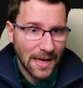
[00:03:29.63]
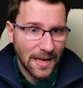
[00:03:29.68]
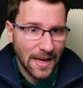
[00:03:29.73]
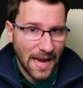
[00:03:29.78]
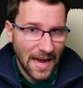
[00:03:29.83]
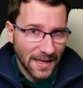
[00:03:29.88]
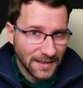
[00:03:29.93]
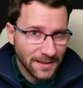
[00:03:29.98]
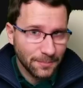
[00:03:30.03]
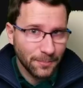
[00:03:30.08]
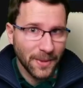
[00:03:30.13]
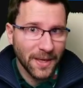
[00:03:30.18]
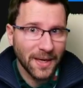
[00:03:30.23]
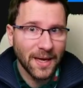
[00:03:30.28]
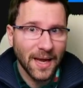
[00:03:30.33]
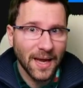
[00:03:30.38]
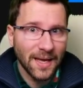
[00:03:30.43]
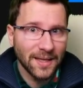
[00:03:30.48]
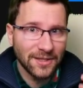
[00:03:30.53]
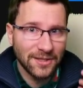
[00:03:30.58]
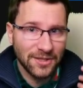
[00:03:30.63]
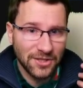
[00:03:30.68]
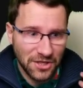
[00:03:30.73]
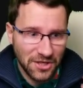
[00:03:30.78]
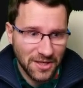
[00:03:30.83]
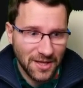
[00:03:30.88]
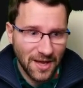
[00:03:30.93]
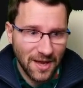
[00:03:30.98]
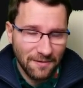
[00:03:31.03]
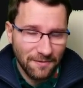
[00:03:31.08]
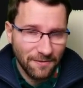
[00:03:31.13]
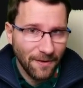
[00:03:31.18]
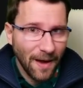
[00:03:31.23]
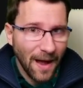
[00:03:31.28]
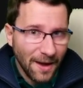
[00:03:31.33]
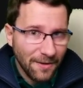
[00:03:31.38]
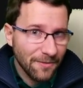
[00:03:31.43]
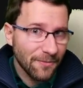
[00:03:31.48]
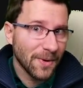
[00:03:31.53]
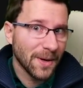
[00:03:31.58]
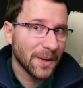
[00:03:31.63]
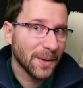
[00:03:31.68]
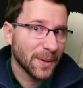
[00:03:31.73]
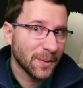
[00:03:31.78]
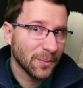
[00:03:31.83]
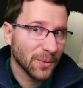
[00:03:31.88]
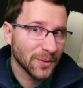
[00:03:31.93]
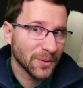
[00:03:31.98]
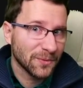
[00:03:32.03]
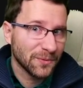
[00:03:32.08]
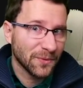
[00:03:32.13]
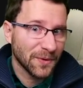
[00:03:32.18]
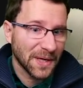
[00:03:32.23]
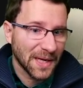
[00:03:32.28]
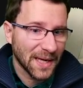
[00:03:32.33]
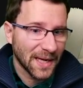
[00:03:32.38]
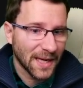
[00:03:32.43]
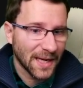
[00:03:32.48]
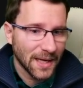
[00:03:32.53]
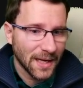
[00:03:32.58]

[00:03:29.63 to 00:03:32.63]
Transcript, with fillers: as big as GTA 5 when it was free.